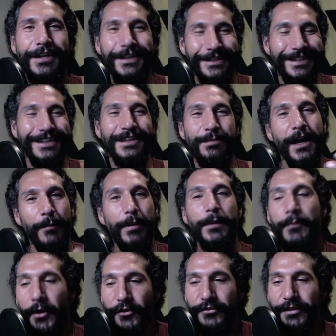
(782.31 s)
reasons, but
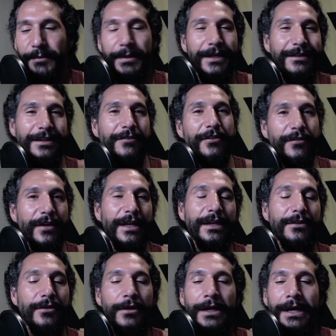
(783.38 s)
mostly because even if I get
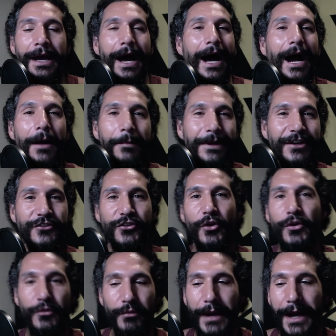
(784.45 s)
into it, I'm gonna
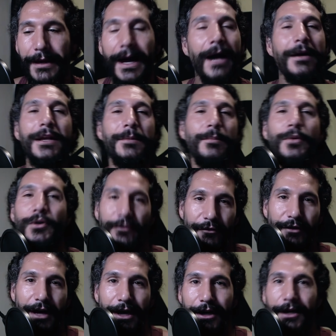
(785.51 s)
joke around. I'm gonna
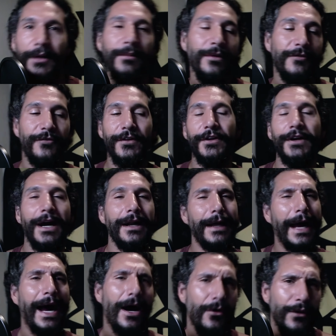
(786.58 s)
maneuver out. I'm gonna figure out
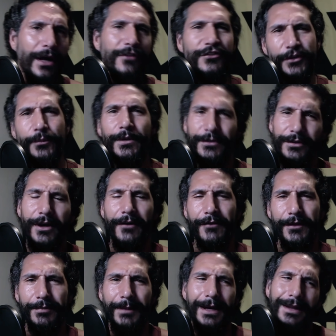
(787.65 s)
how else can we solve
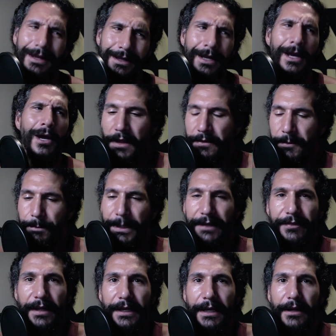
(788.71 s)
this, man. Like, the
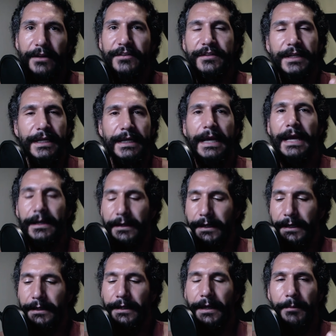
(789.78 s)
big thing here is thinking
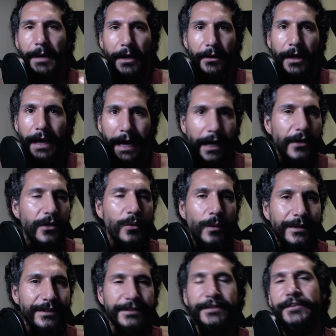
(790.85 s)
analytically about how you
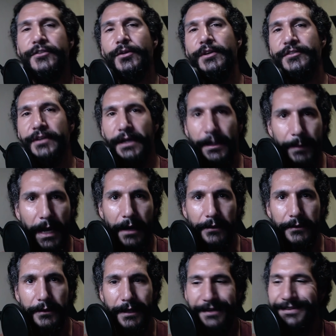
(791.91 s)
want the situation to come
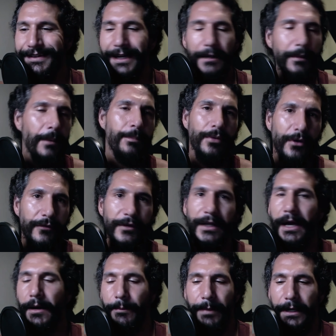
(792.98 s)
out. It's not about proving
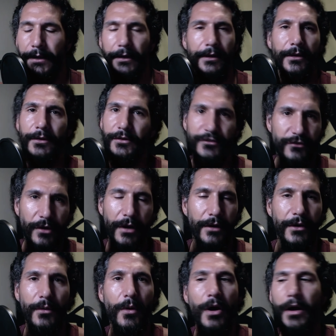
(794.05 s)
how bigger you or stronger
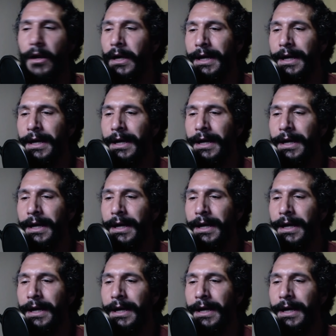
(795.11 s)
you are